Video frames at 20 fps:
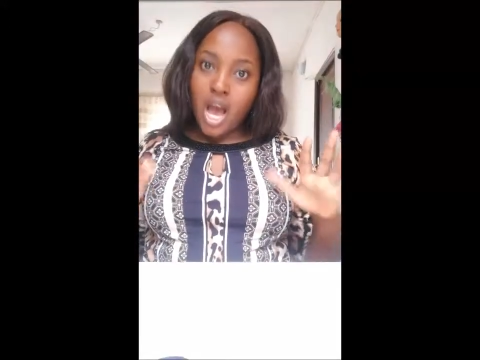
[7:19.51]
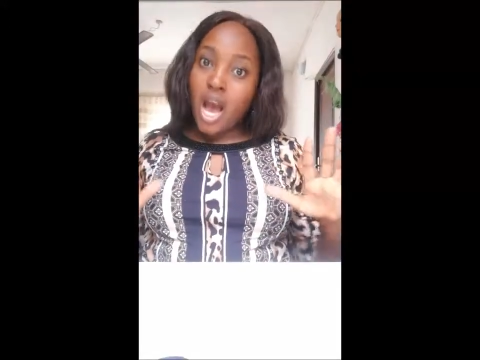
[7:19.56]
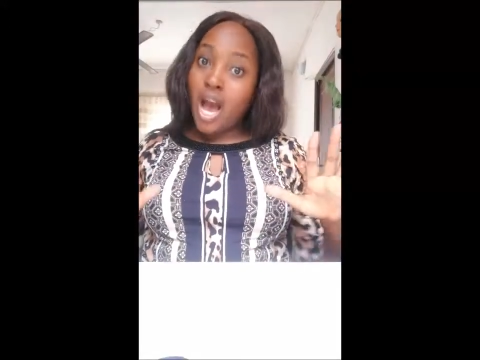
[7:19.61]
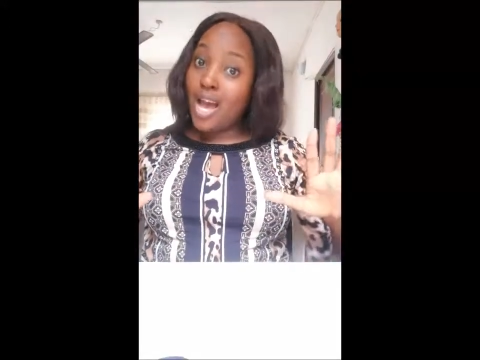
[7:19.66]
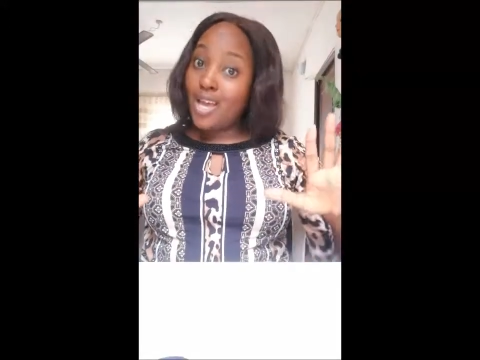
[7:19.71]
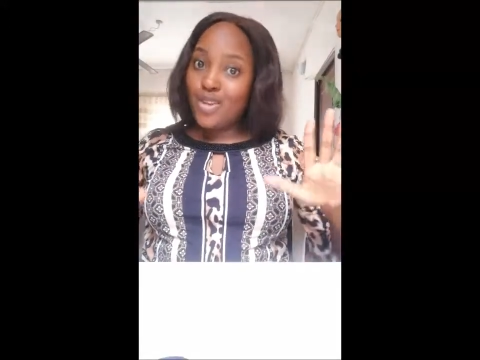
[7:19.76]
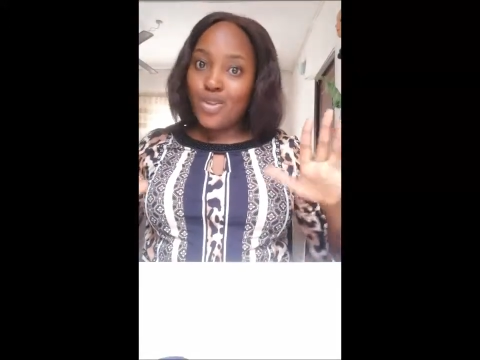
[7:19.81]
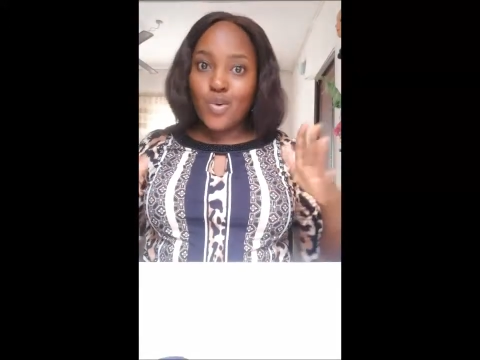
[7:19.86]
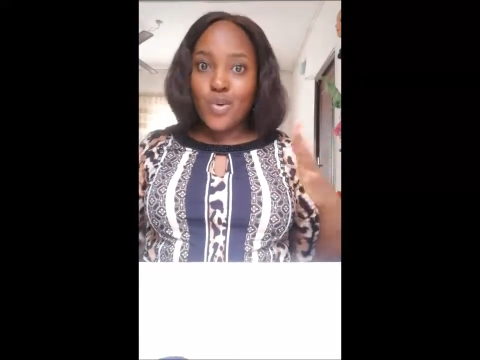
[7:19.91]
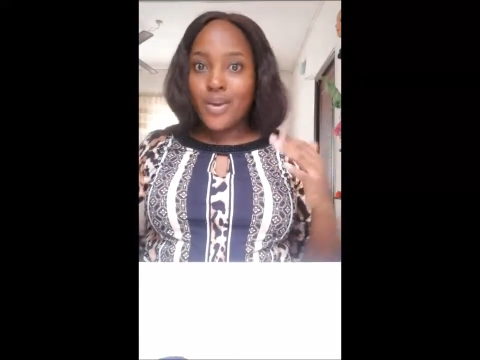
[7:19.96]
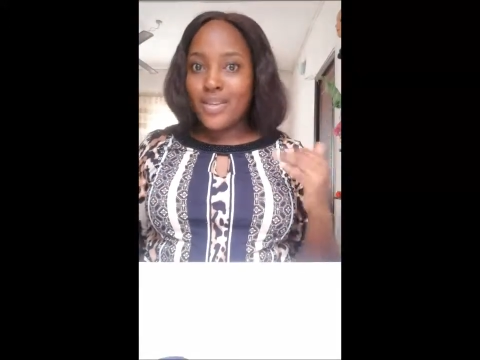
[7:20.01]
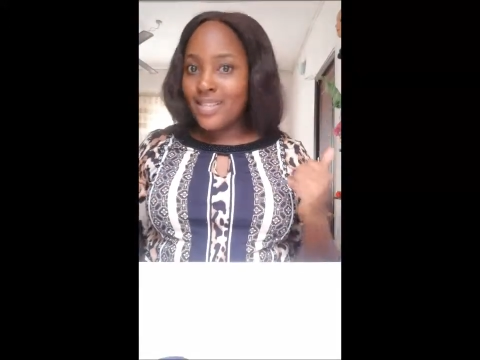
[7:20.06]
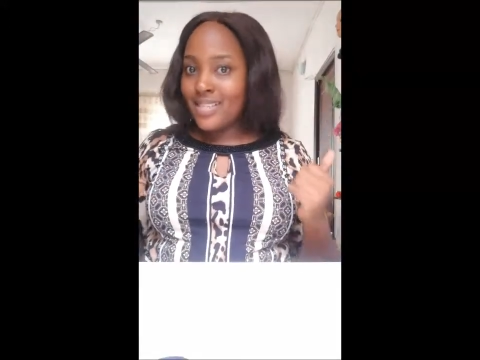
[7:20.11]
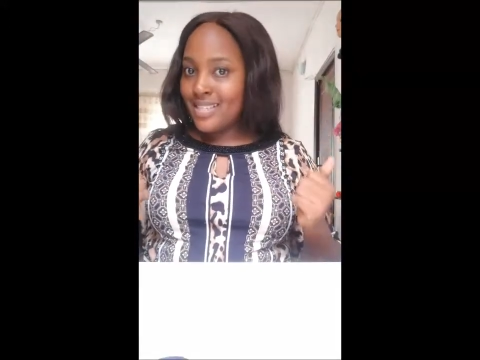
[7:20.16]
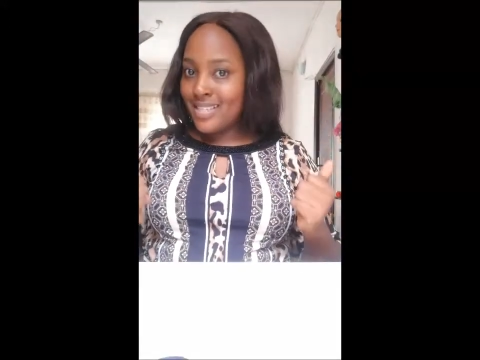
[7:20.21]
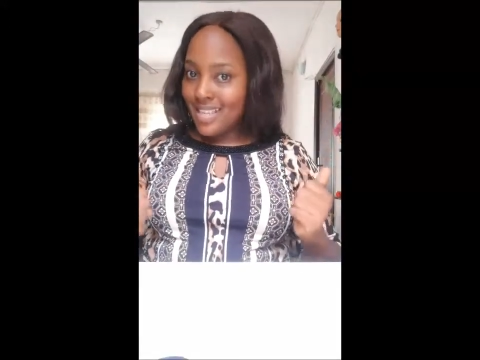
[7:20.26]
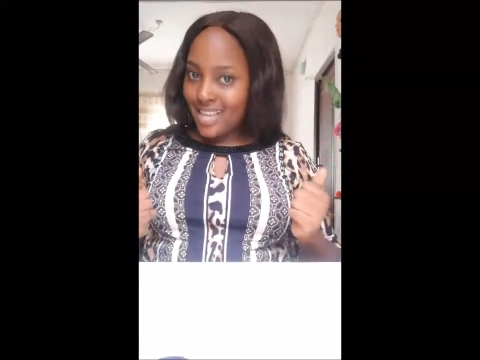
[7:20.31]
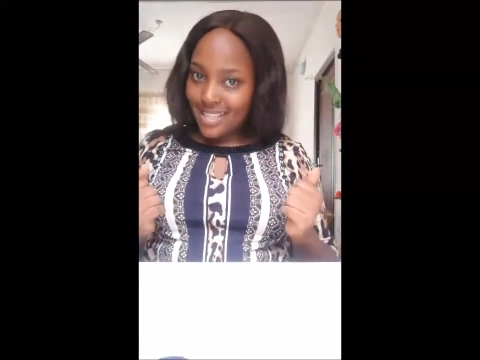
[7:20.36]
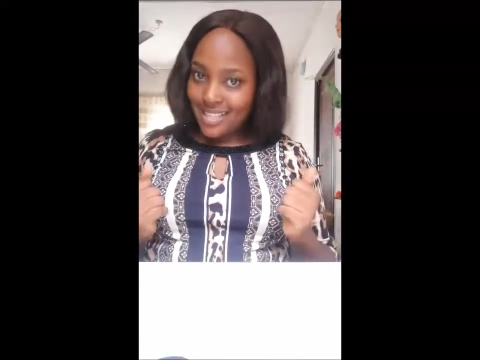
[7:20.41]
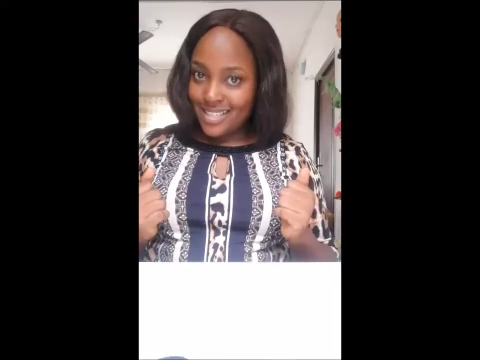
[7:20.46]
and your
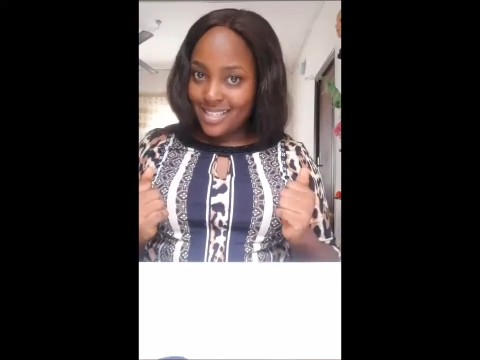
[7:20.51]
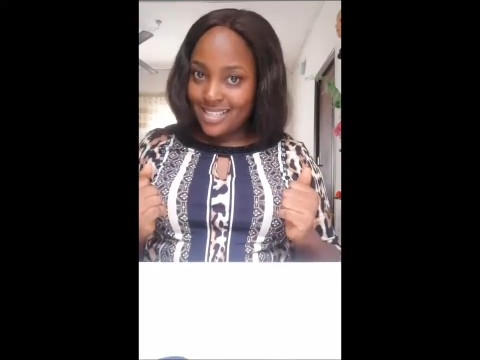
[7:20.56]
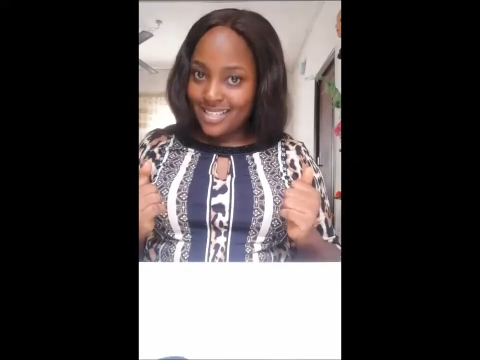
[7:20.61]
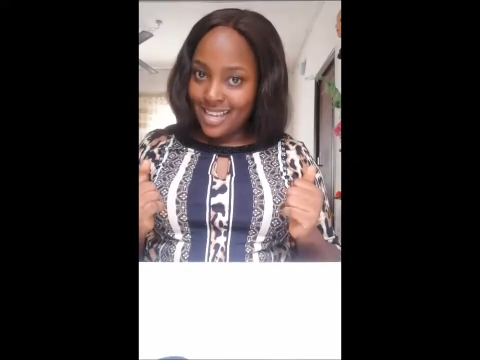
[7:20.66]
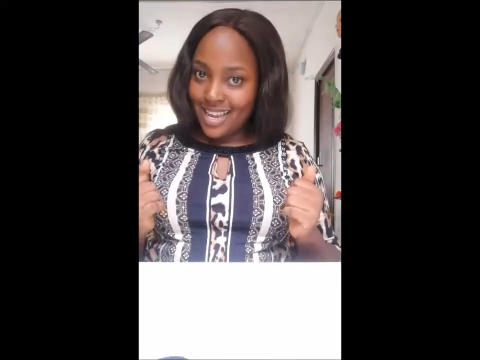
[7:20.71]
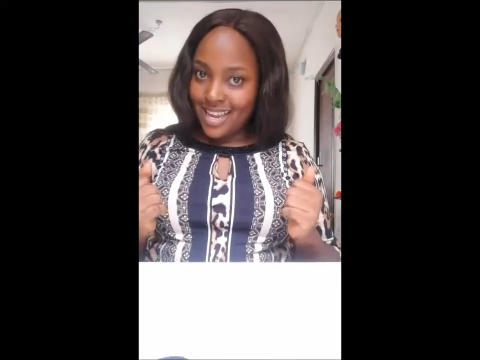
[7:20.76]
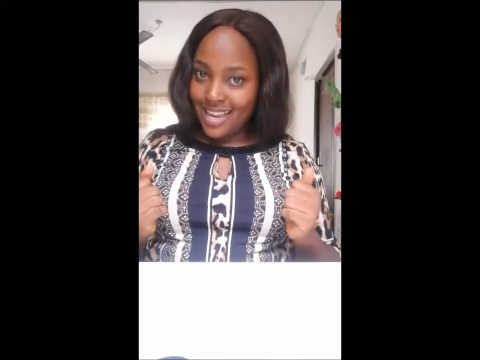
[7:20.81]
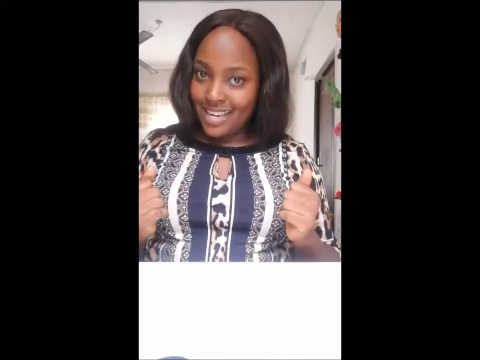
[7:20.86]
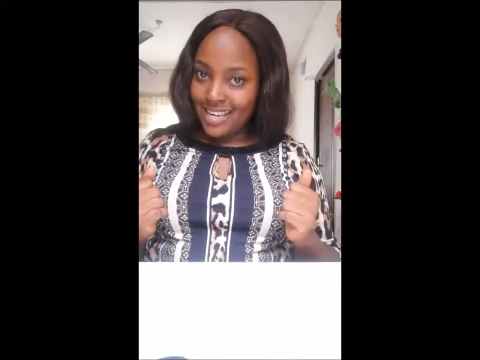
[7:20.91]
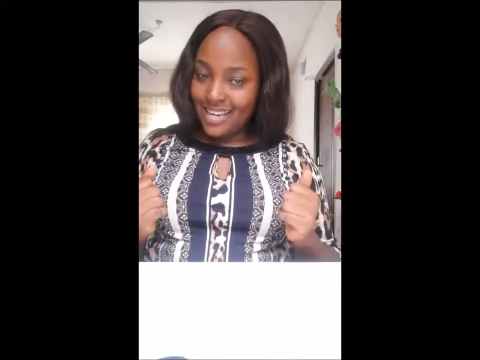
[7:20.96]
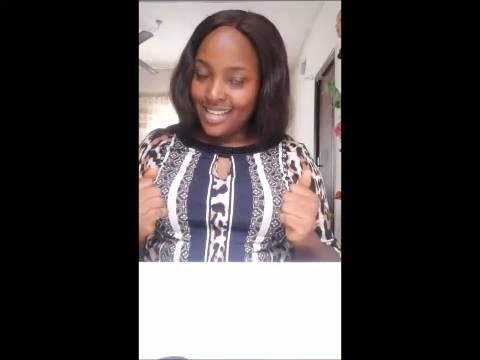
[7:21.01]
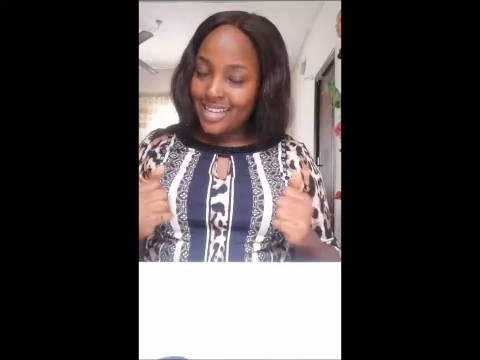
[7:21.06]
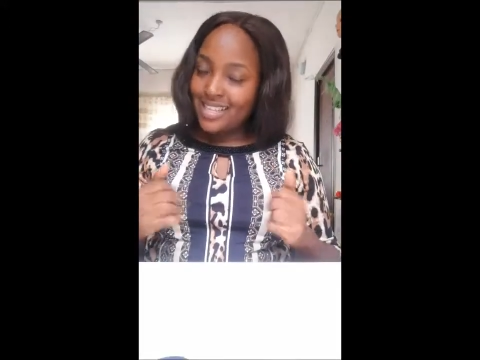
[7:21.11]
insecticide